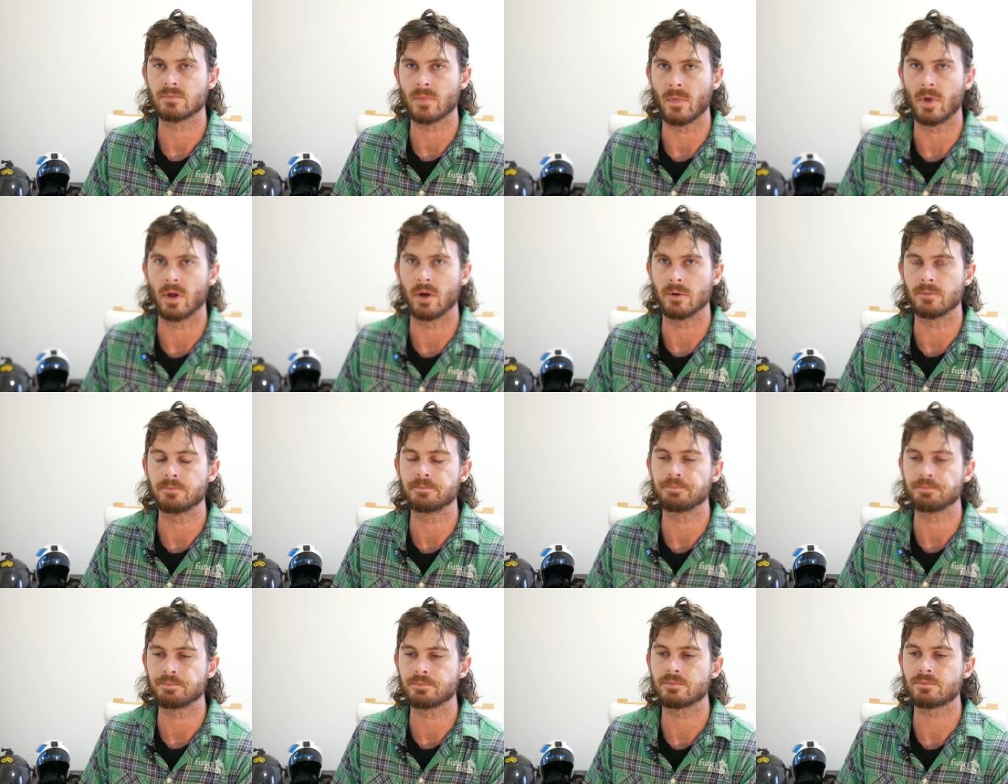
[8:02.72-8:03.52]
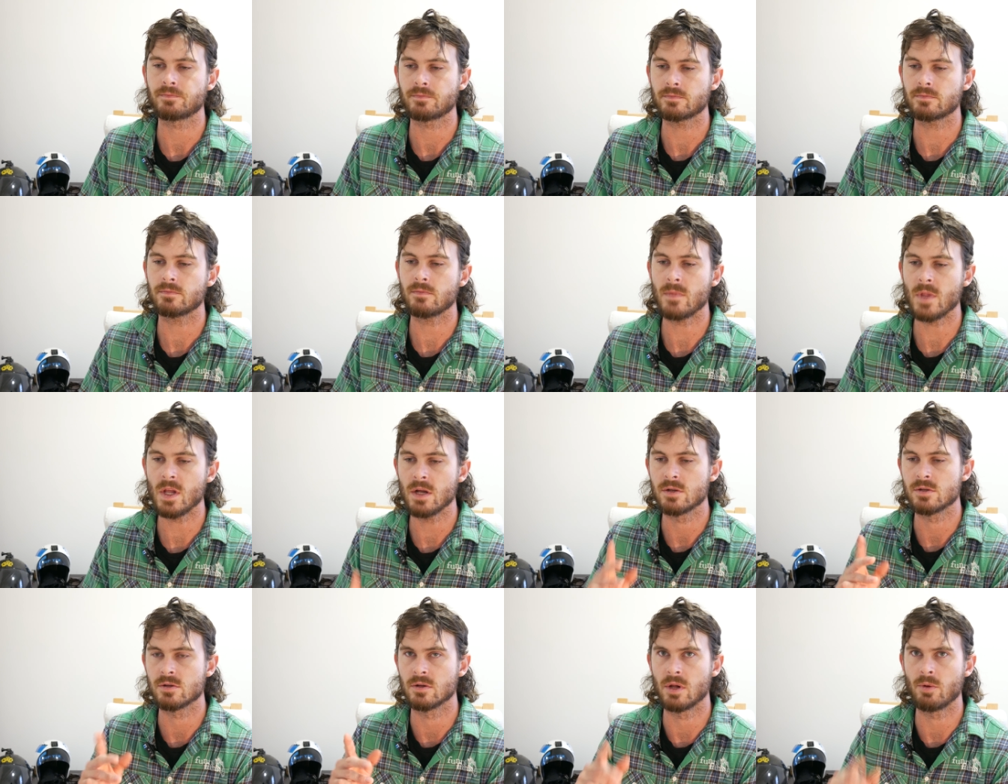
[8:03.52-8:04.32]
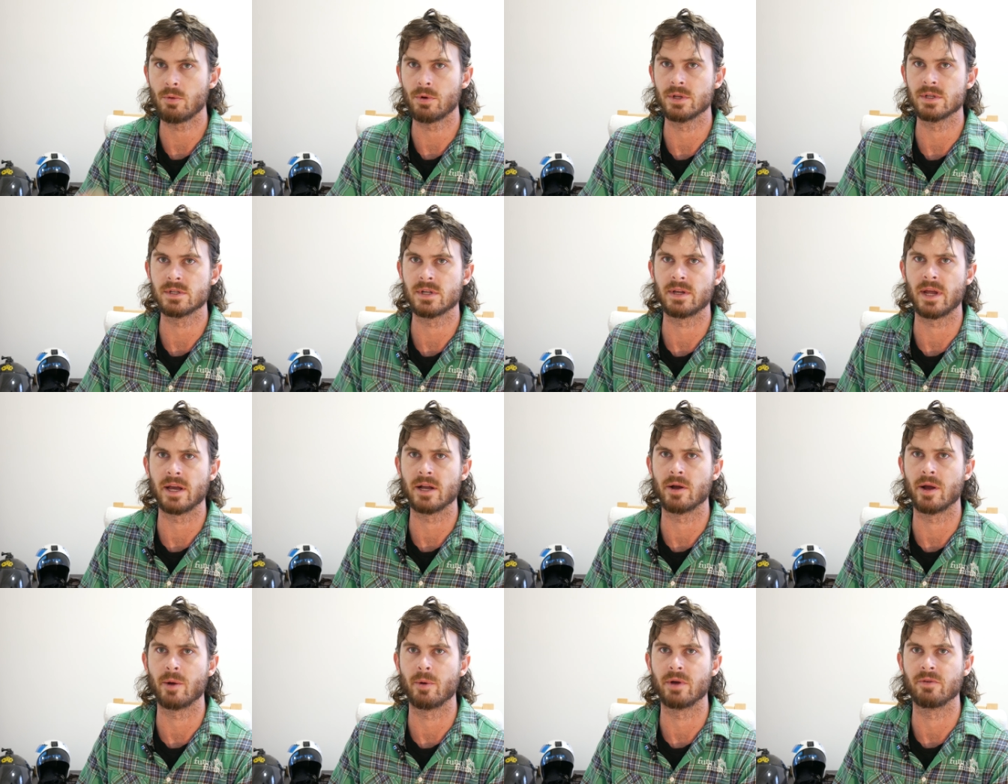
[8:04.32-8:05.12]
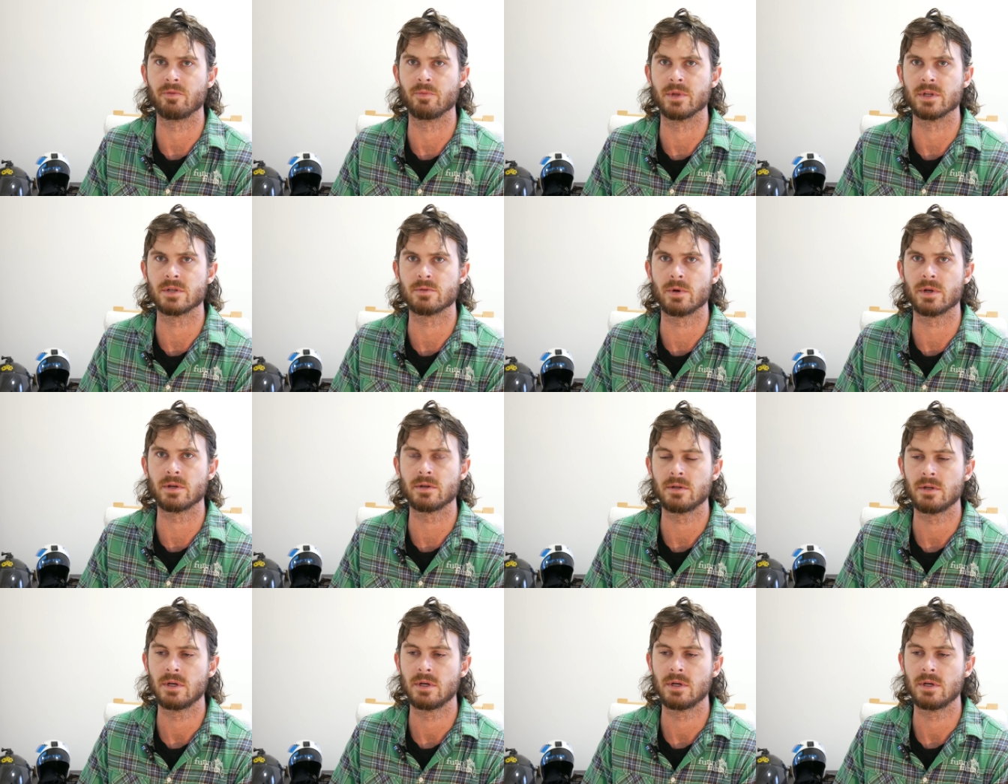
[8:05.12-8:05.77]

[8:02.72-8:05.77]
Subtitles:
You know? That's all I want you to take away from this one.